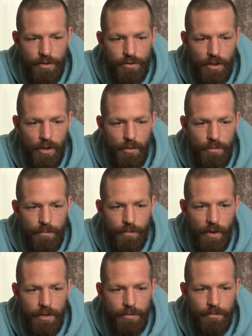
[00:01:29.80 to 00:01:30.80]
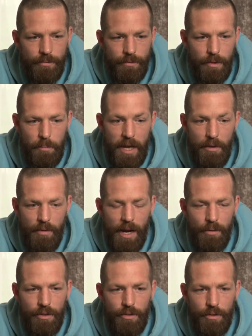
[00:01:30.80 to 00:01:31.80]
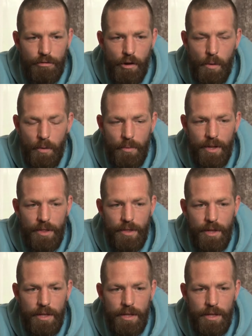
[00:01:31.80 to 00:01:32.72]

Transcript: and soul and fun to be around and grow up with.